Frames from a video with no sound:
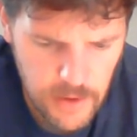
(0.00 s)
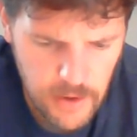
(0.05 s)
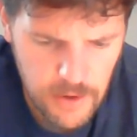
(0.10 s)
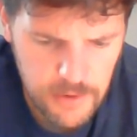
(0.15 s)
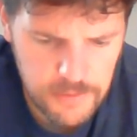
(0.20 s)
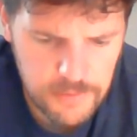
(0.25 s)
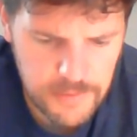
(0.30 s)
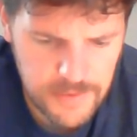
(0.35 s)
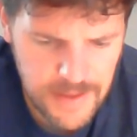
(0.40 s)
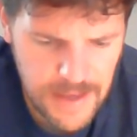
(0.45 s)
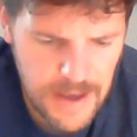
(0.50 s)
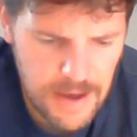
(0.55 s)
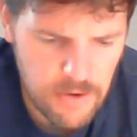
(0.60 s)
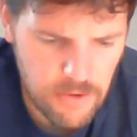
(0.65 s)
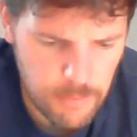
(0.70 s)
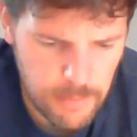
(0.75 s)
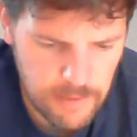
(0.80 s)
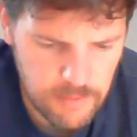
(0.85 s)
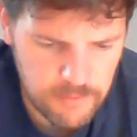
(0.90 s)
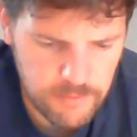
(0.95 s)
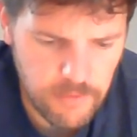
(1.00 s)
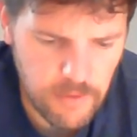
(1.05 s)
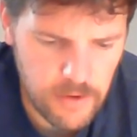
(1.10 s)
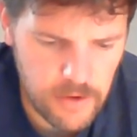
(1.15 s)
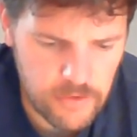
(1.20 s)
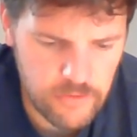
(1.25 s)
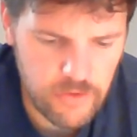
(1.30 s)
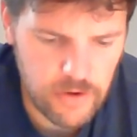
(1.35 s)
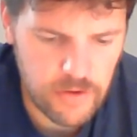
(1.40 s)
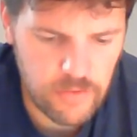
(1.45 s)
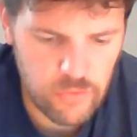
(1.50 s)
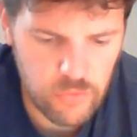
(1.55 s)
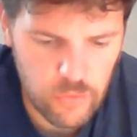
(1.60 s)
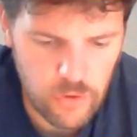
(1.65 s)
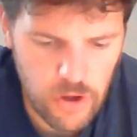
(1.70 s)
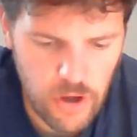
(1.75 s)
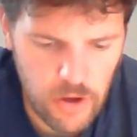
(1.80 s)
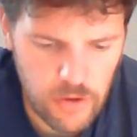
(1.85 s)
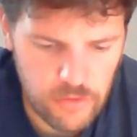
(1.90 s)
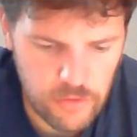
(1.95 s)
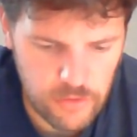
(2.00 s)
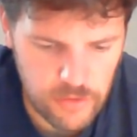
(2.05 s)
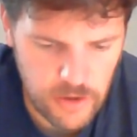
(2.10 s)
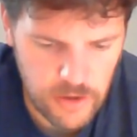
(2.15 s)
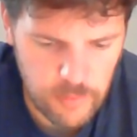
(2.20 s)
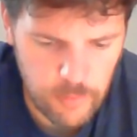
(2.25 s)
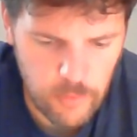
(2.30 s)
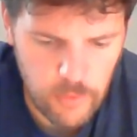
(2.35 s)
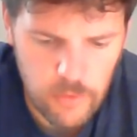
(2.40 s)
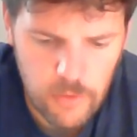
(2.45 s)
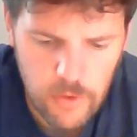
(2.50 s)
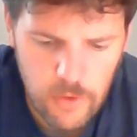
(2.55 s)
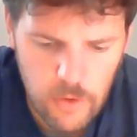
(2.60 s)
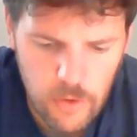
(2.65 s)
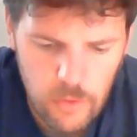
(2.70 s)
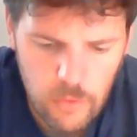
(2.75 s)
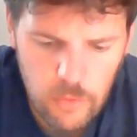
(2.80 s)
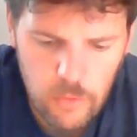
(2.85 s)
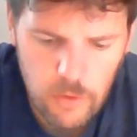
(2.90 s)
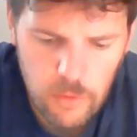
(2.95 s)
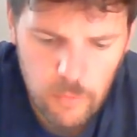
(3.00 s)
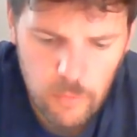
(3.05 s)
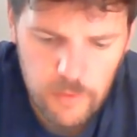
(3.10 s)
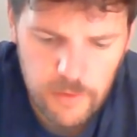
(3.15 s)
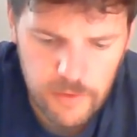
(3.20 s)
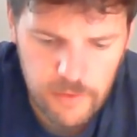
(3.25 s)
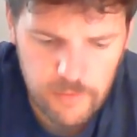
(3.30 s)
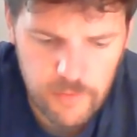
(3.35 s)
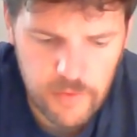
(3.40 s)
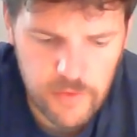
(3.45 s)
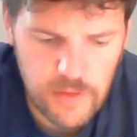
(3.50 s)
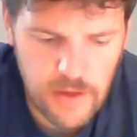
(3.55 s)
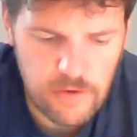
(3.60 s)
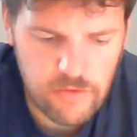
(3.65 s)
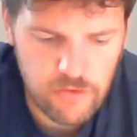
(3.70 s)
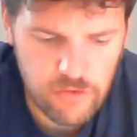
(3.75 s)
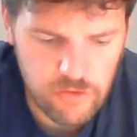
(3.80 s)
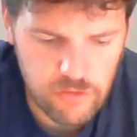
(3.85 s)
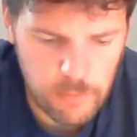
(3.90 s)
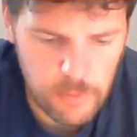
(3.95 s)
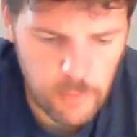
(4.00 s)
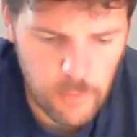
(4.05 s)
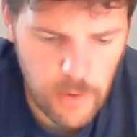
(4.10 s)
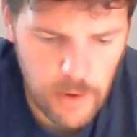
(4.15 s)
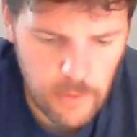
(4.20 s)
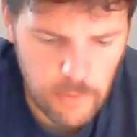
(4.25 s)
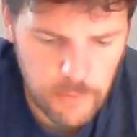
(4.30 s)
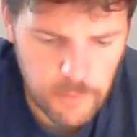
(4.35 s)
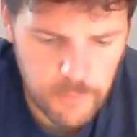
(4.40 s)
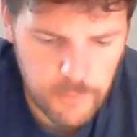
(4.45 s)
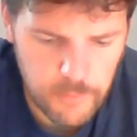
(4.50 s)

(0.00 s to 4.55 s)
I don't care about fire dragons or curses anymore. All I want is for Sasha to be well.